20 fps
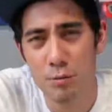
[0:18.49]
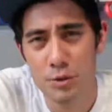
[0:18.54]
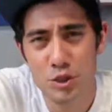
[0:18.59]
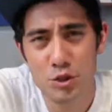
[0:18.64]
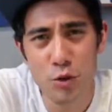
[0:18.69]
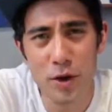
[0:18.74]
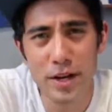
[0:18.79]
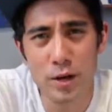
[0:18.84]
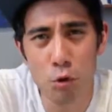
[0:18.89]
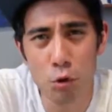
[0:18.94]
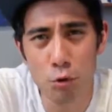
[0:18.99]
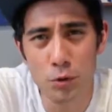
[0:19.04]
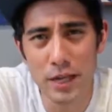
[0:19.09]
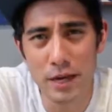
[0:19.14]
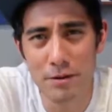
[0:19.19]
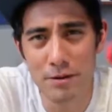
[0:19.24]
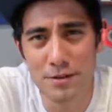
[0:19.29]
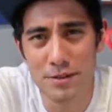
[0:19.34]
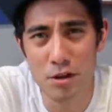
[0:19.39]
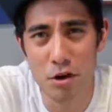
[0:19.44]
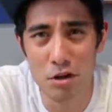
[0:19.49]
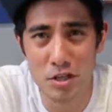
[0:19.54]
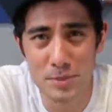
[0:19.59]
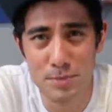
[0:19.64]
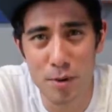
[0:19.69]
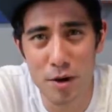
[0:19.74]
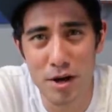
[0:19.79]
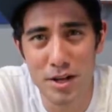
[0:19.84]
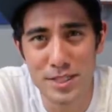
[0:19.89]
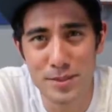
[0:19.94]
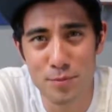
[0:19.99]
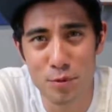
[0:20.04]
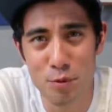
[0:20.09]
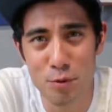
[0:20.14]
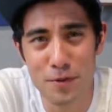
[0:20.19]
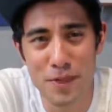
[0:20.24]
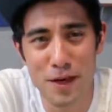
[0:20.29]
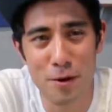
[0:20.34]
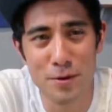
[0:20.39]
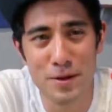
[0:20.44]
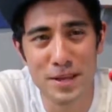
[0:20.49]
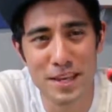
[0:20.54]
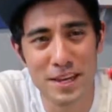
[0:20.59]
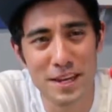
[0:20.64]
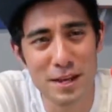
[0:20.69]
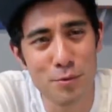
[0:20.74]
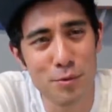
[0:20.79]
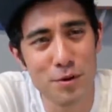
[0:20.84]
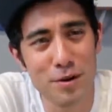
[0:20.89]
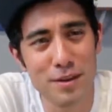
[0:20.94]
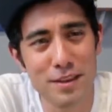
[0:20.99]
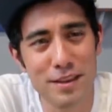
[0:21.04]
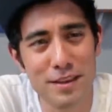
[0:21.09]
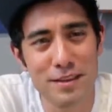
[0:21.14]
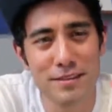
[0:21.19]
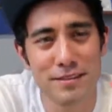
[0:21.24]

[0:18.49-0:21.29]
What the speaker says: I was trying to hold out as long as possible without getting one of